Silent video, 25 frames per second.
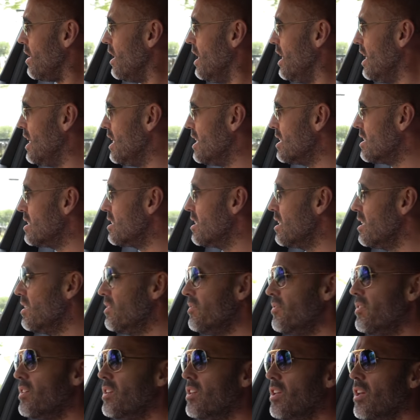is a
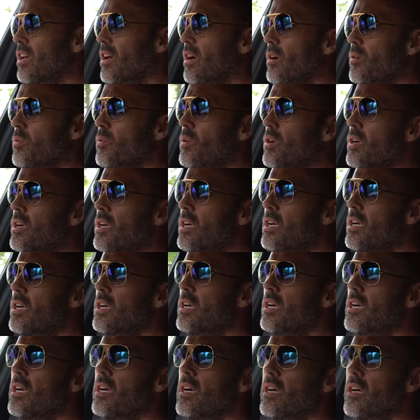video
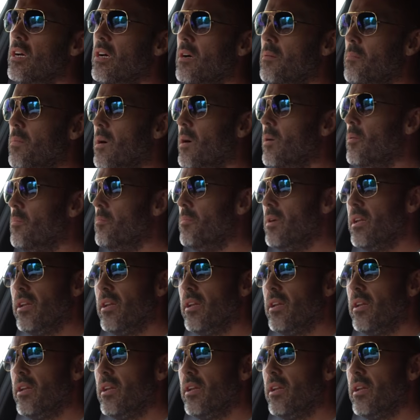about